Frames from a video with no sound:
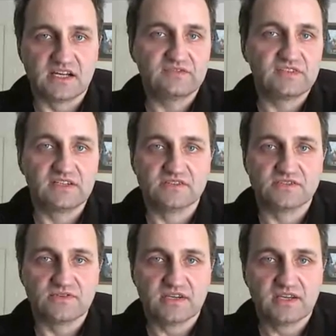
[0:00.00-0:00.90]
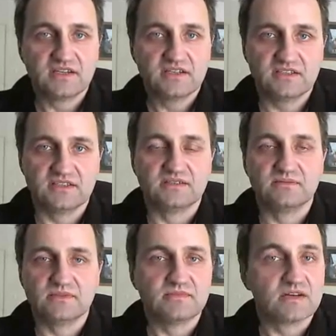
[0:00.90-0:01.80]
the software industry
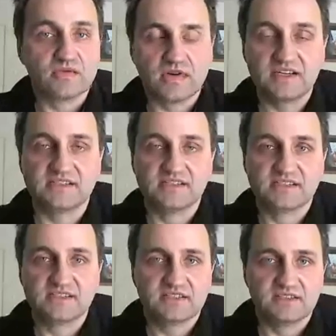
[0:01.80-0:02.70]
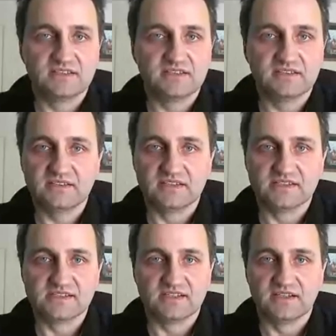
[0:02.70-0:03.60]
uh, the crisis. Uh,
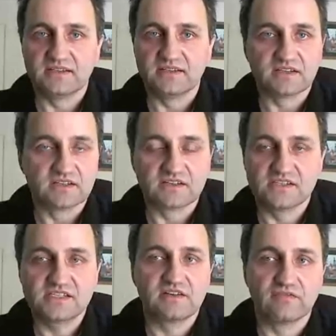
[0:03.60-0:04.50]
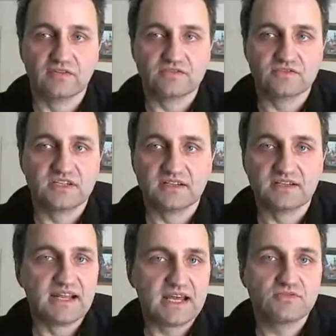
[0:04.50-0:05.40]
there's uh, the concurrency revolution,
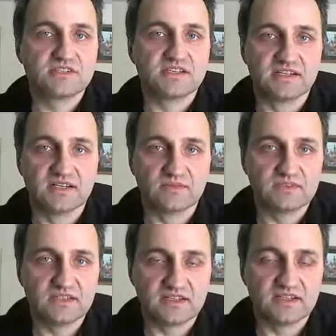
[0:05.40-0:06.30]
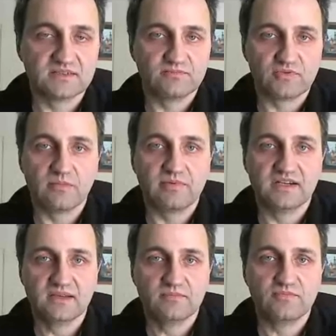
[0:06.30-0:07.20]
and the languages are not are not
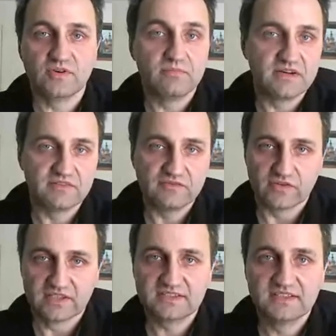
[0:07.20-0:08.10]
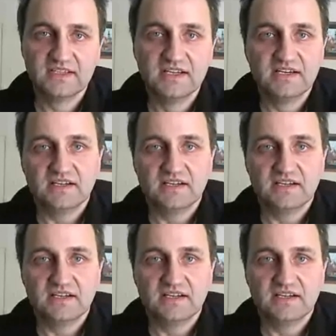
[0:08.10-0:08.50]
properly prepared for it.